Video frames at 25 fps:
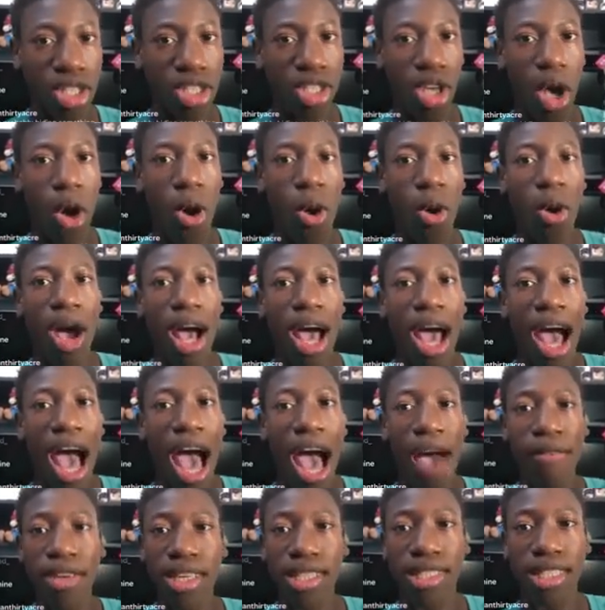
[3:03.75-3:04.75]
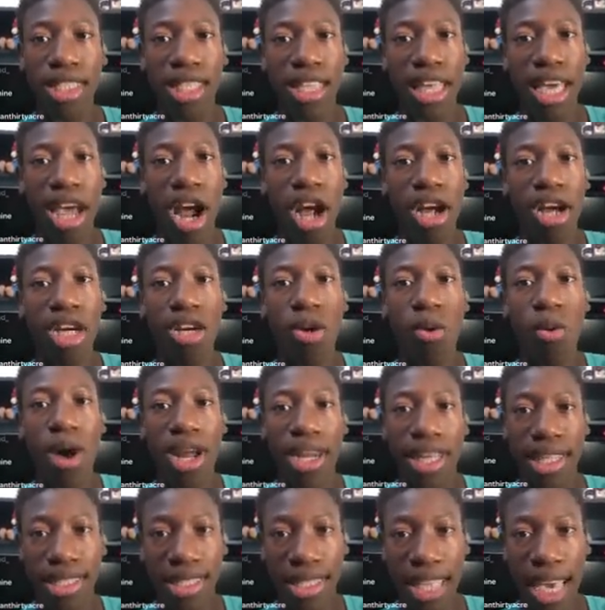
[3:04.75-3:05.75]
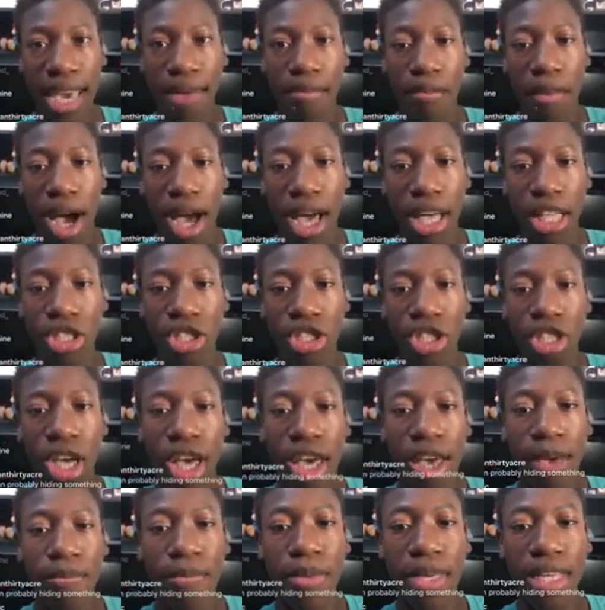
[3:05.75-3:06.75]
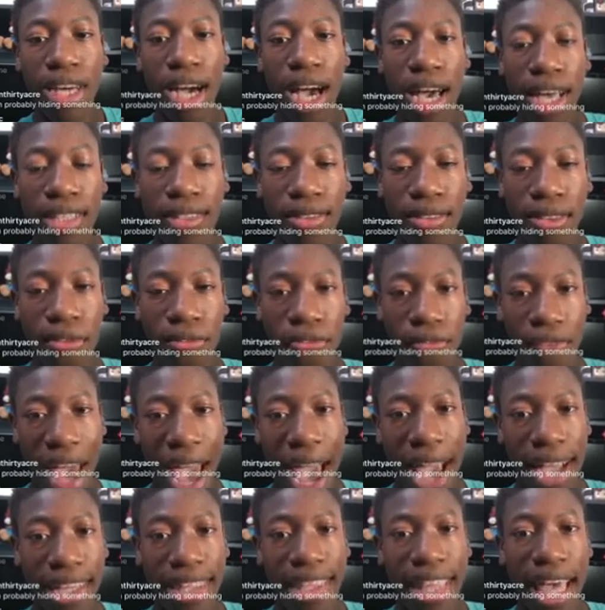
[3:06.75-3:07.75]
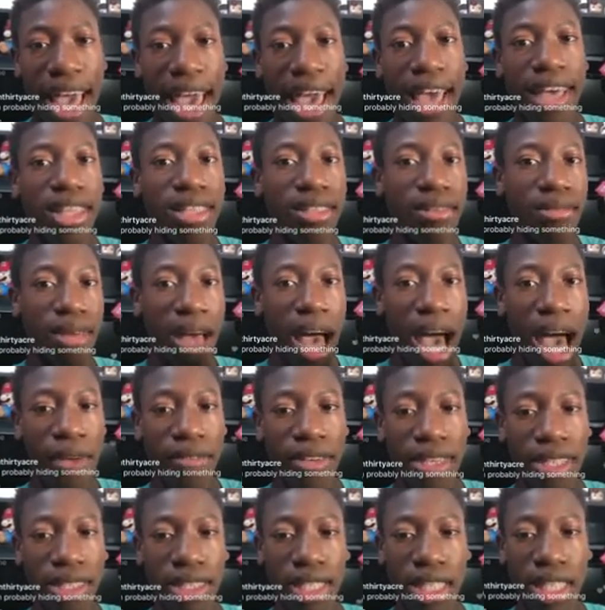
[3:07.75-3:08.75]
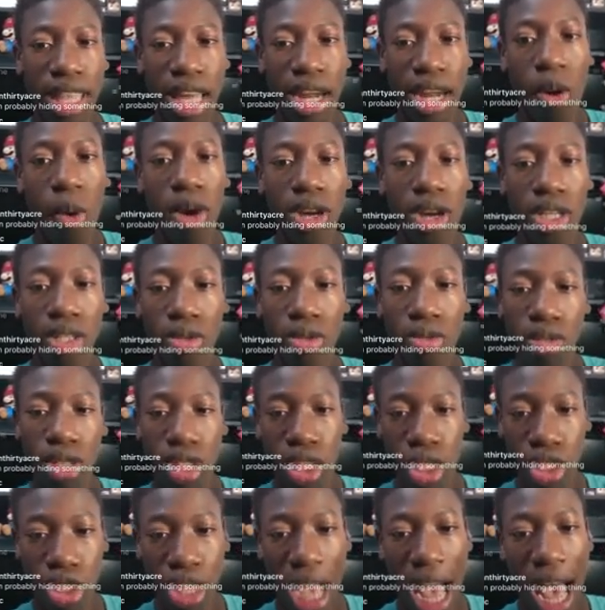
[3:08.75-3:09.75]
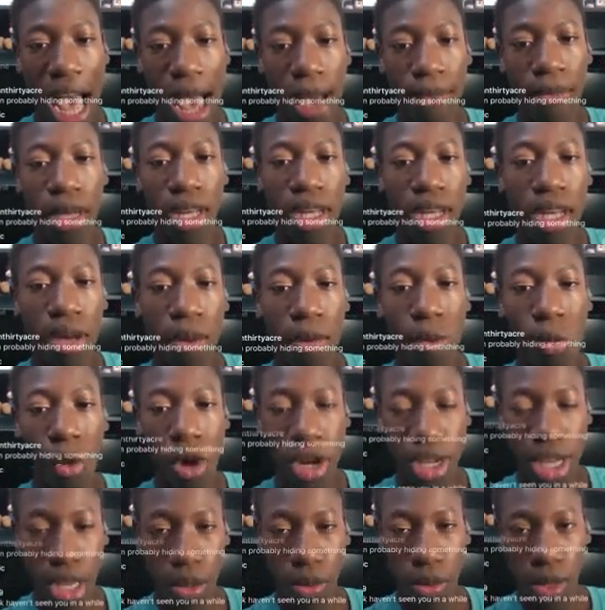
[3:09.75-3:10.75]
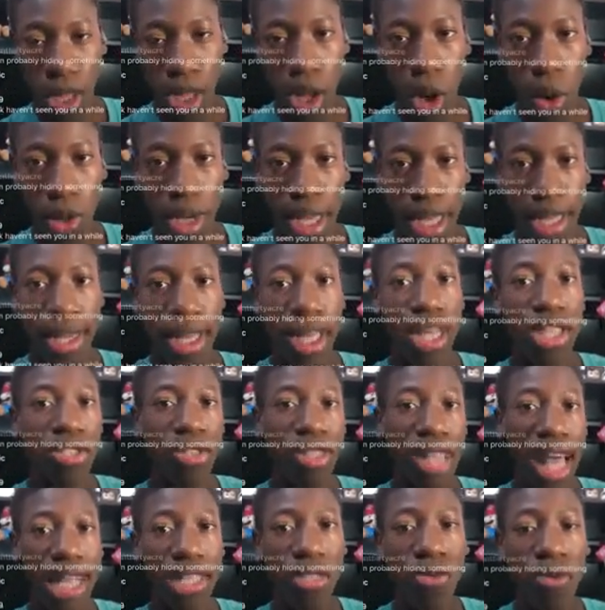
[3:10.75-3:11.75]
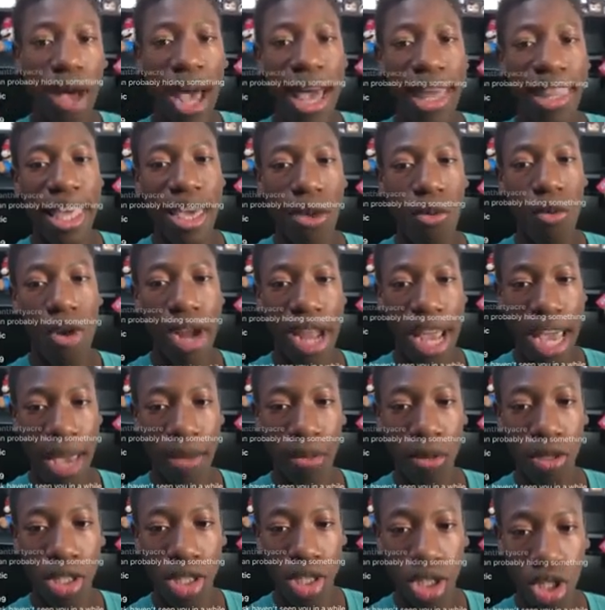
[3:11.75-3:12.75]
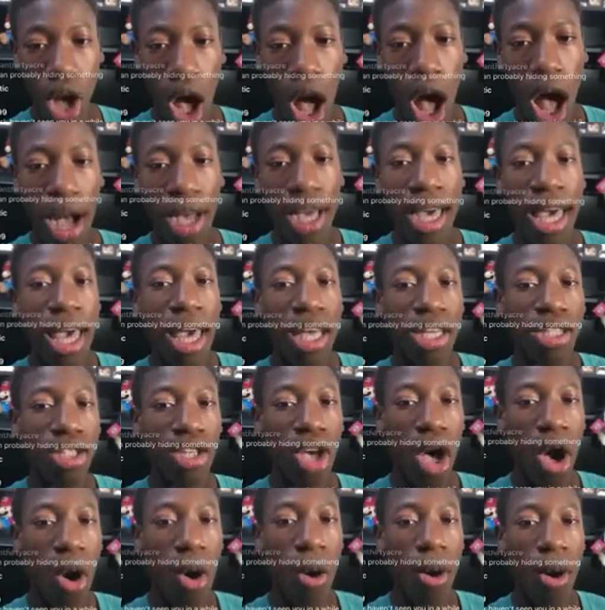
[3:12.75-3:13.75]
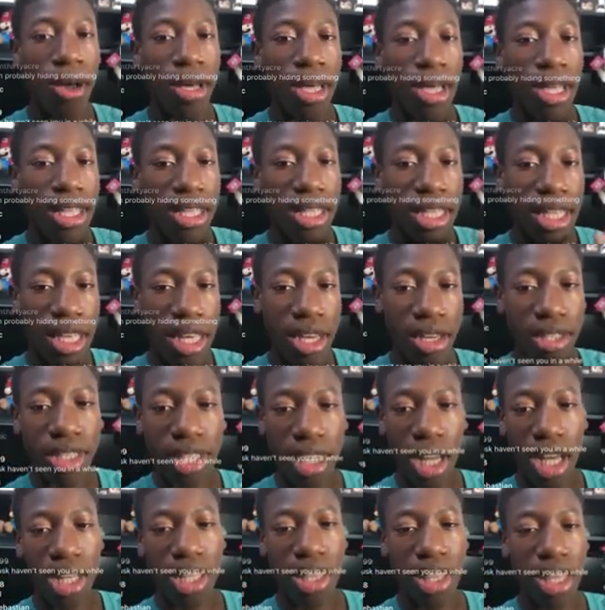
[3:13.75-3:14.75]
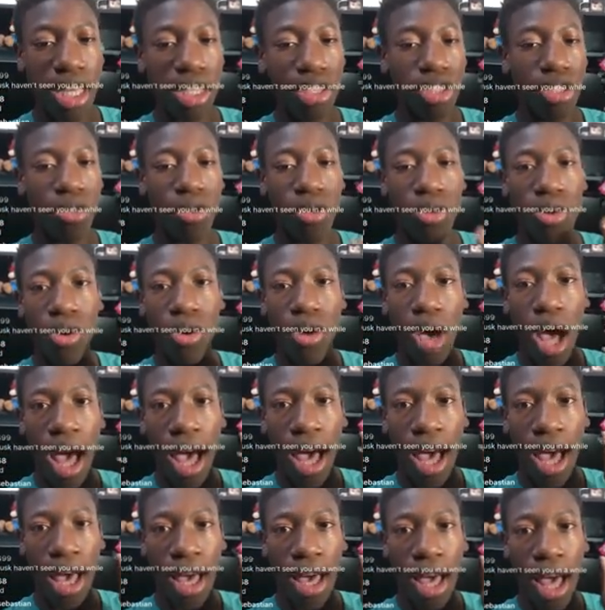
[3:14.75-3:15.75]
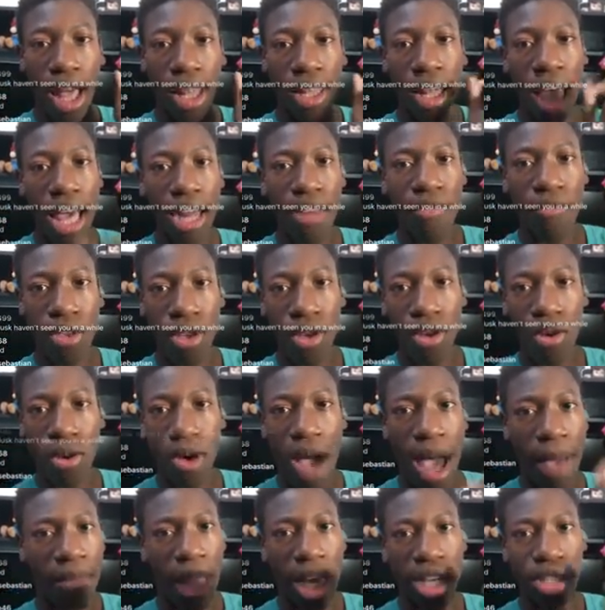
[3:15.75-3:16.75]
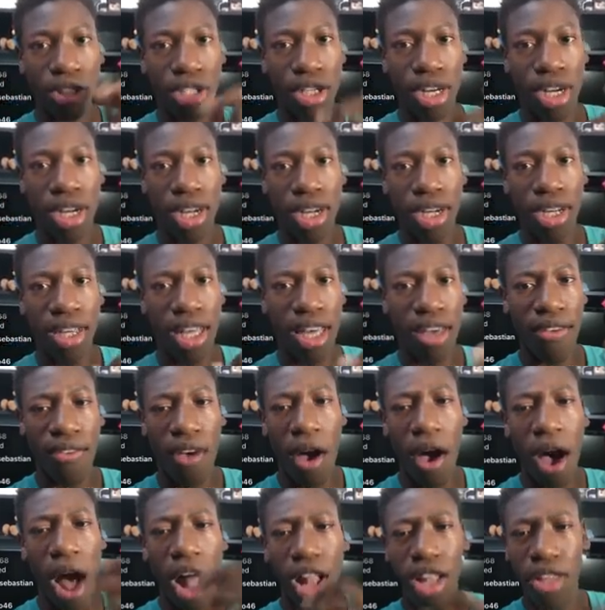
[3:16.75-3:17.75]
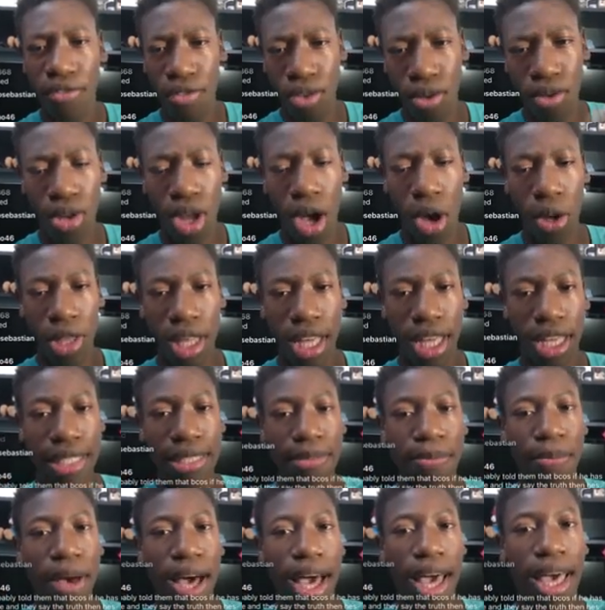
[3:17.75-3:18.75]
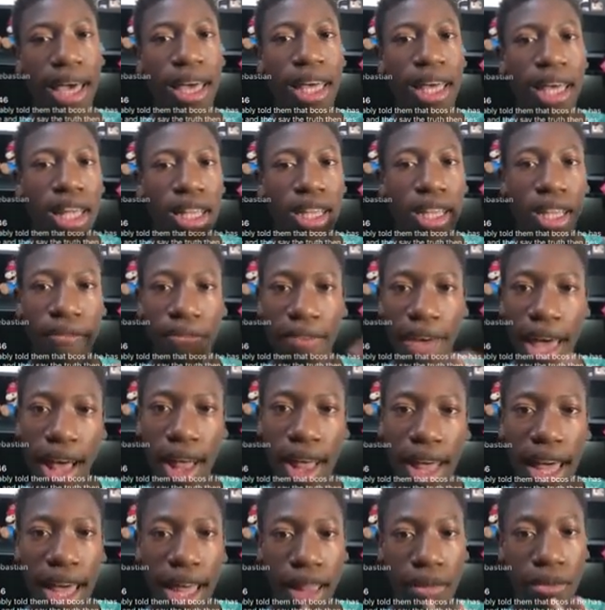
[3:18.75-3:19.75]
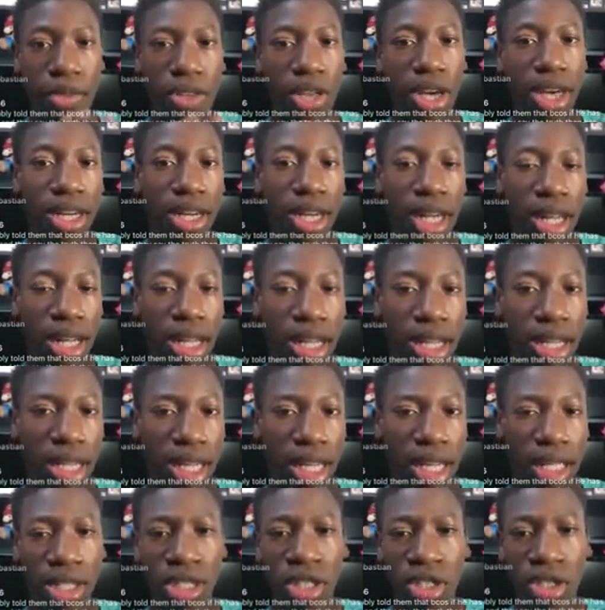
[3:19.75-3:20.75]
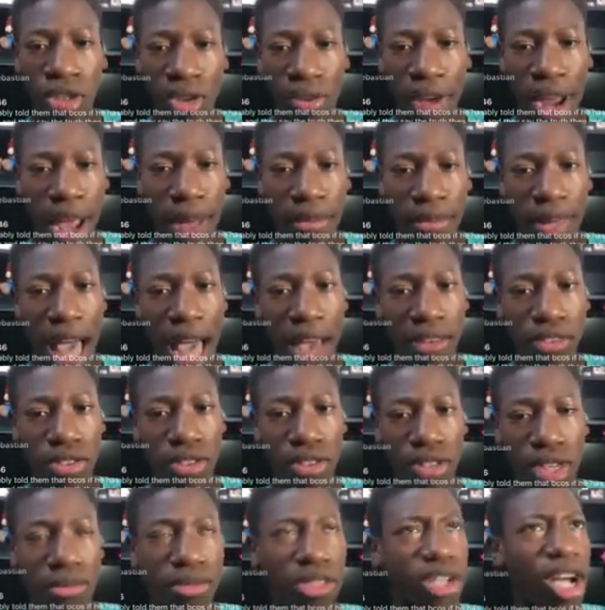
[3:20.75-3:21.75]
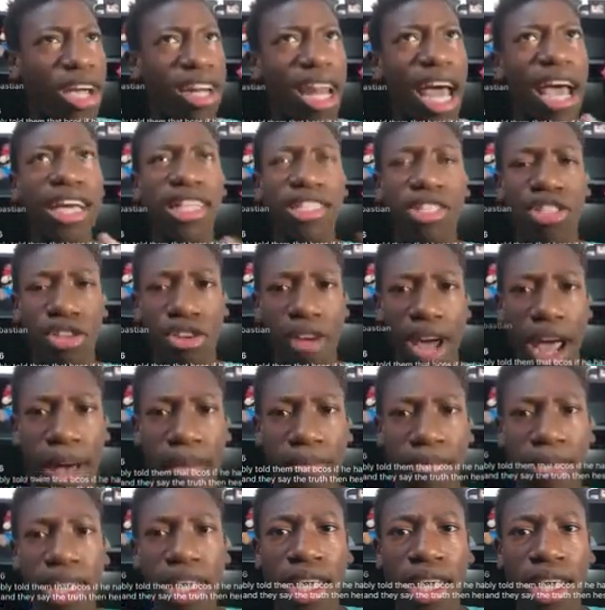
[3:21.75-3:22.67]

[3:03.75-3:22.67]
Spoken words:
So obviously, they aren't going to want to say much because of the fact that obviously they don't want to lose their job working with Logan. So that's why they weren't able to talk. So here's another thing too. A lot of you, I'm not sure if all of you know this, but Lavelle had done an Instagram live stream. Sorry, not Instagram.